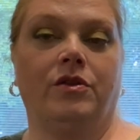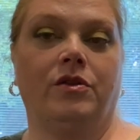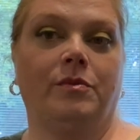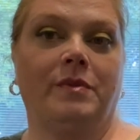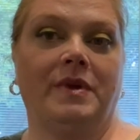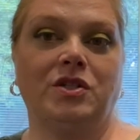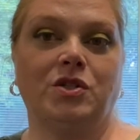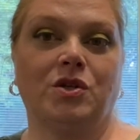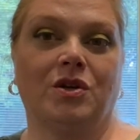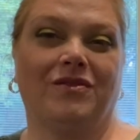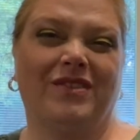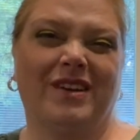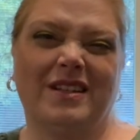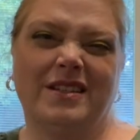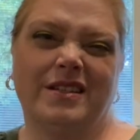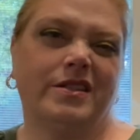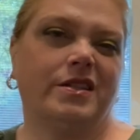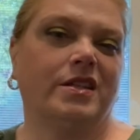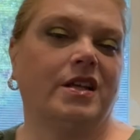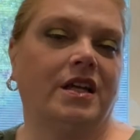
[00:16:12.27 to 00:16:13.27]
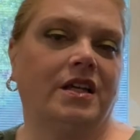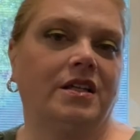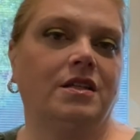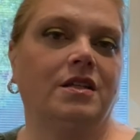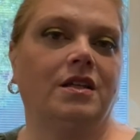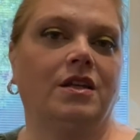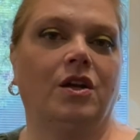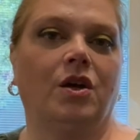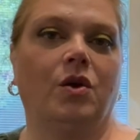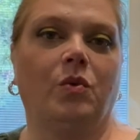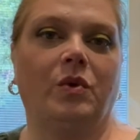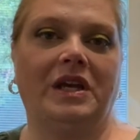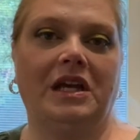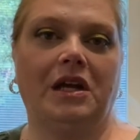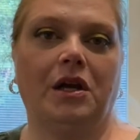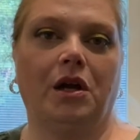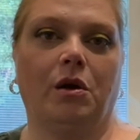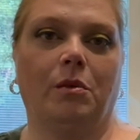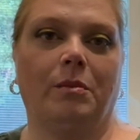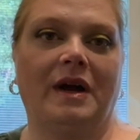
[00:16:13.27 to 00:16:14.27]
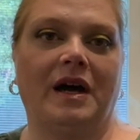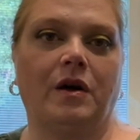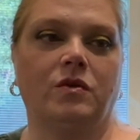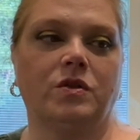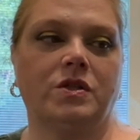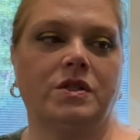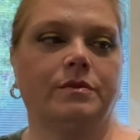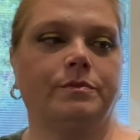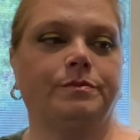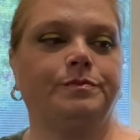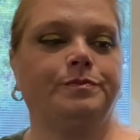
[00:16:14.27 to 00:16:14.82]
the major events that we hear about